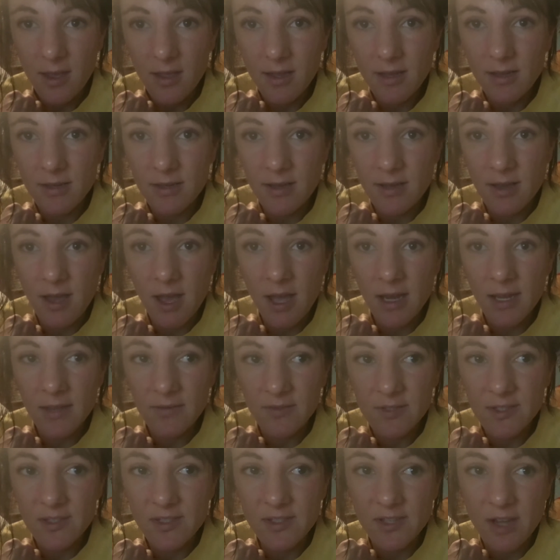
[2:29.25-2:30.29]
Not
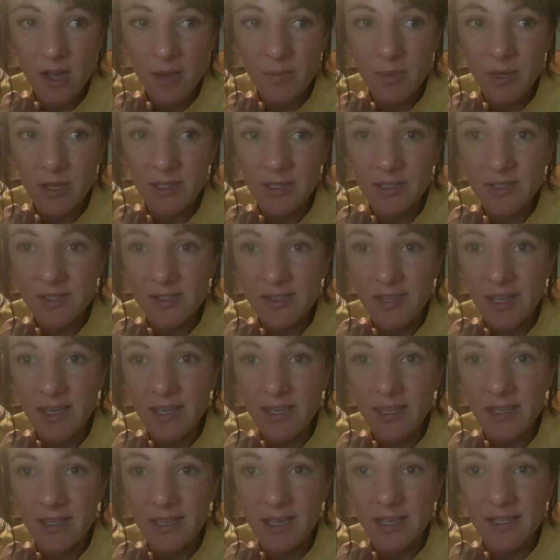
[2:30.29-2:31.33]
even stopping to
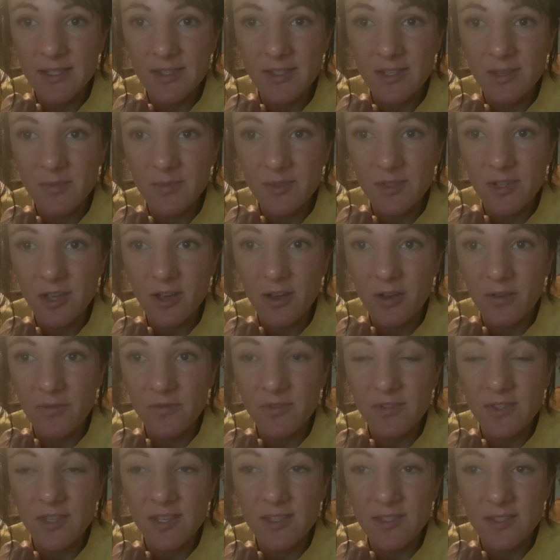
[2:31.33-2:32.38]
second-guess themselves,
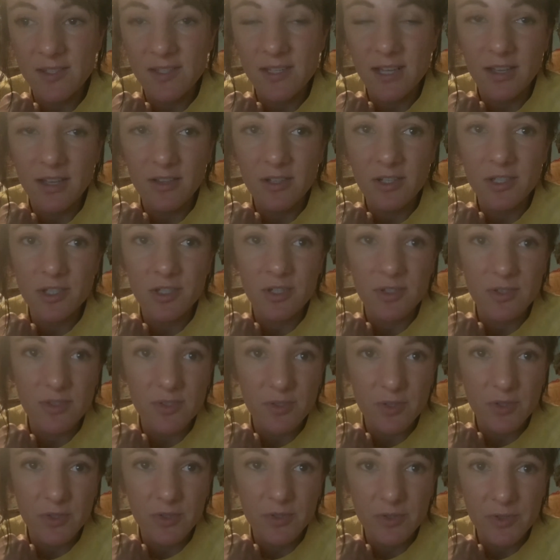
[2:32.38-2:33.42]
these intelligent
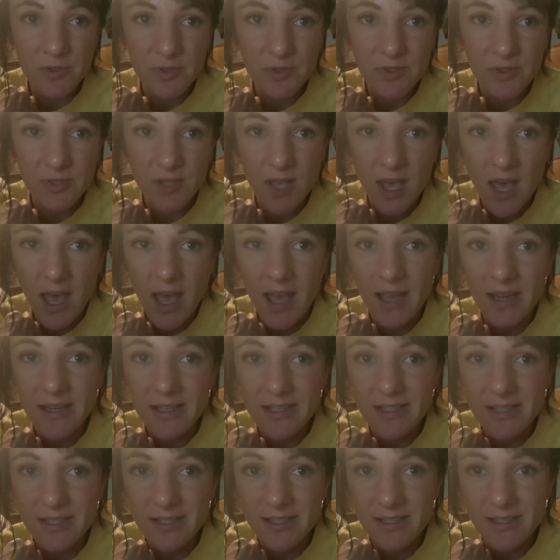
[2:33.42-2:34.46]
souls
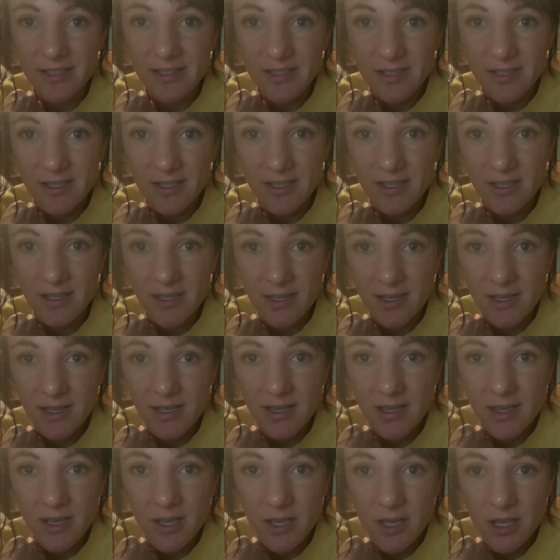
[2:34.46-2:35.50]
act.
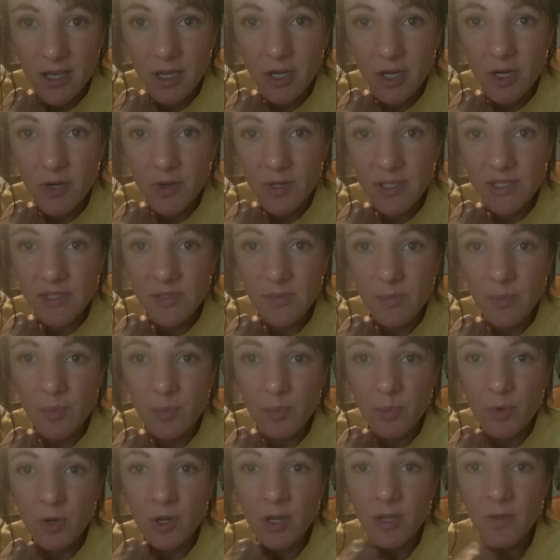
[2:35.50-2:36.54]
A crisp
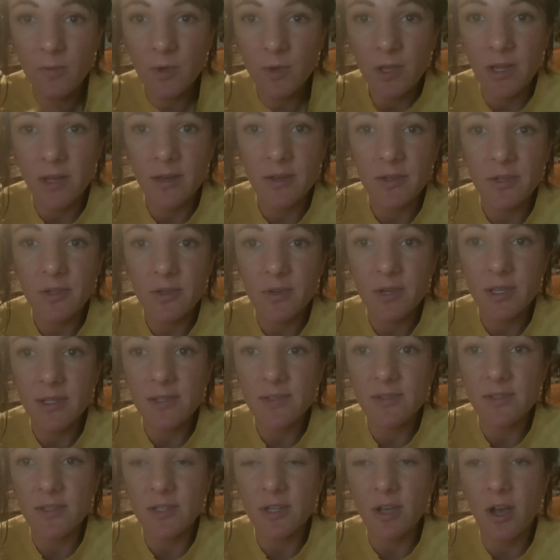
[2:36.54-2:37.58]
morning wind greets
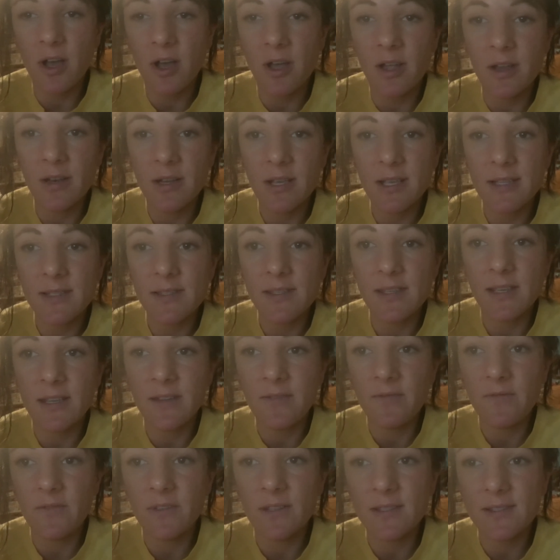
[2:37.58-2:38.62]
the dawn as the
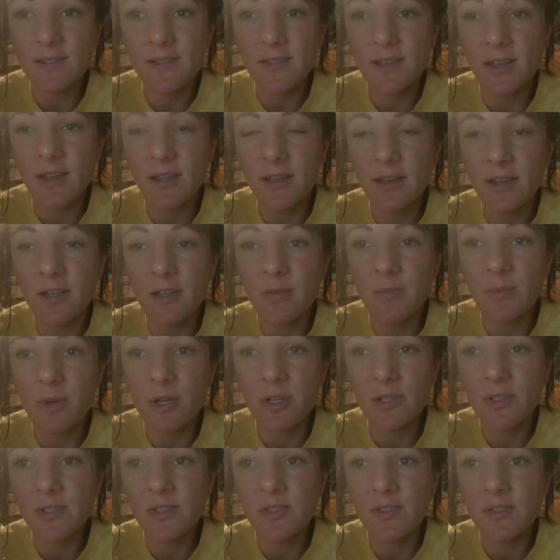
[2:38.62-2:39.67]
infant sun
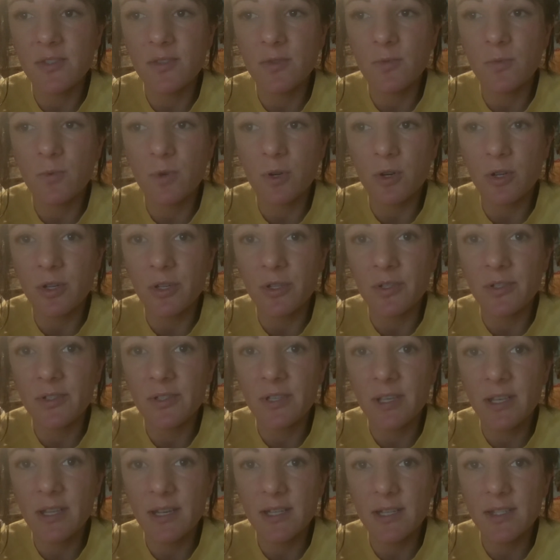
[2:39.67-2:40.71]
immerses the world
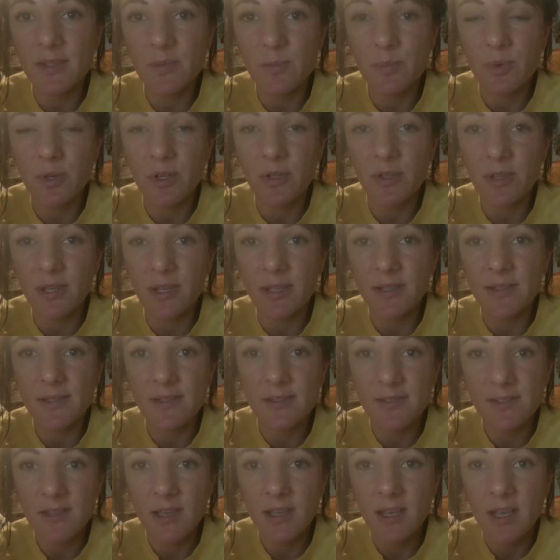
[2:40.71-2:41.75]
in its
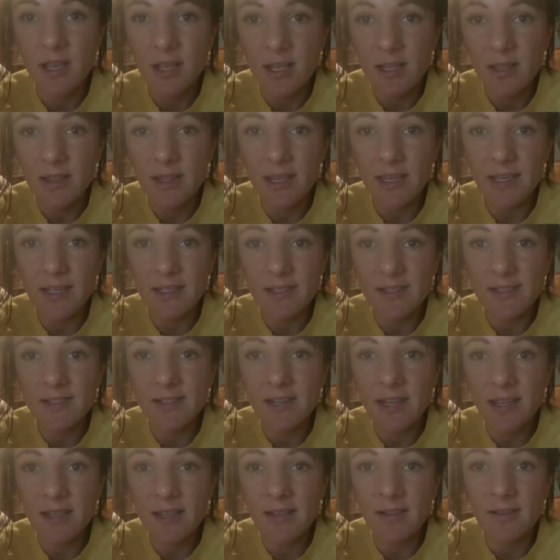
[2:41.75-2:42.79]
brilliance, like a
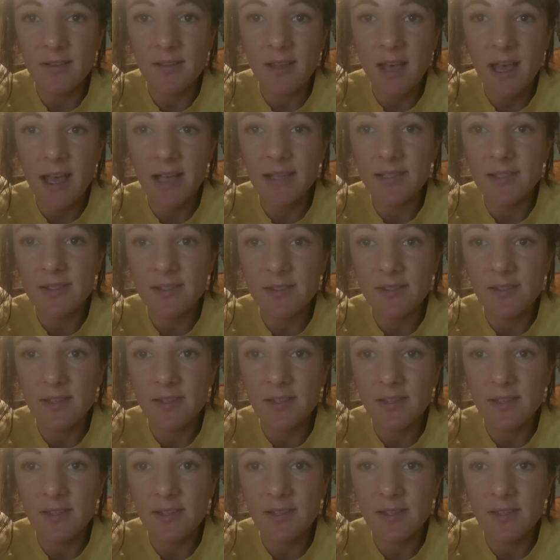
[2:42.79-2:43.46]
stained glass